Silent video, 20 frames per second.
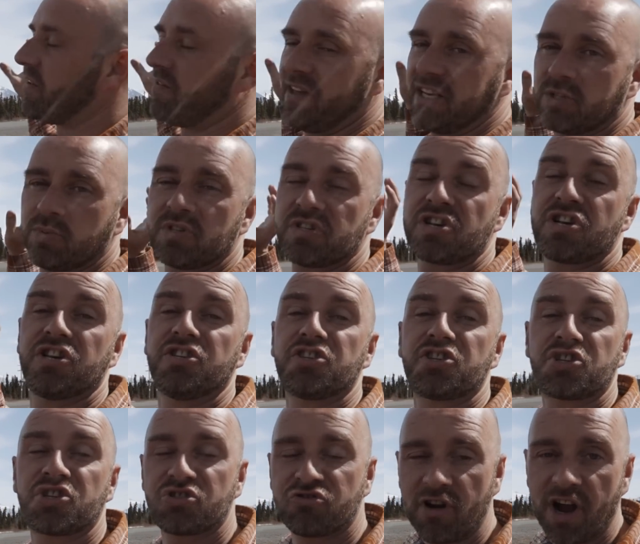this was a
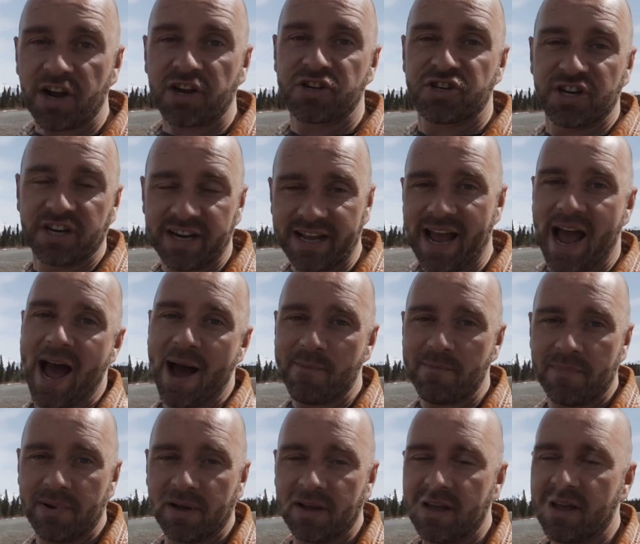construction
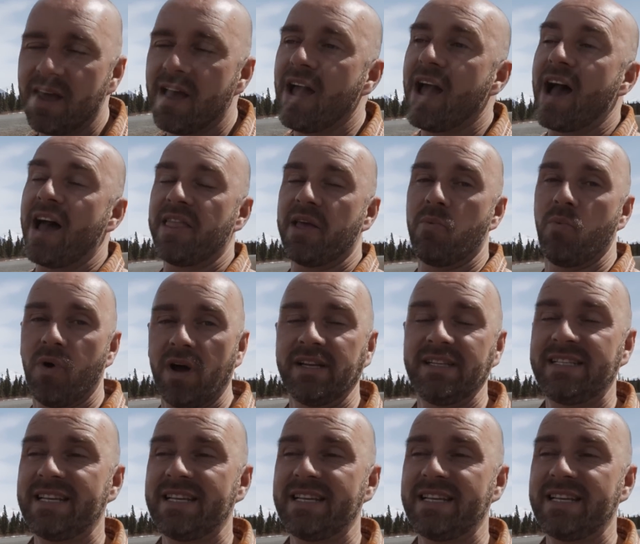camp, and then one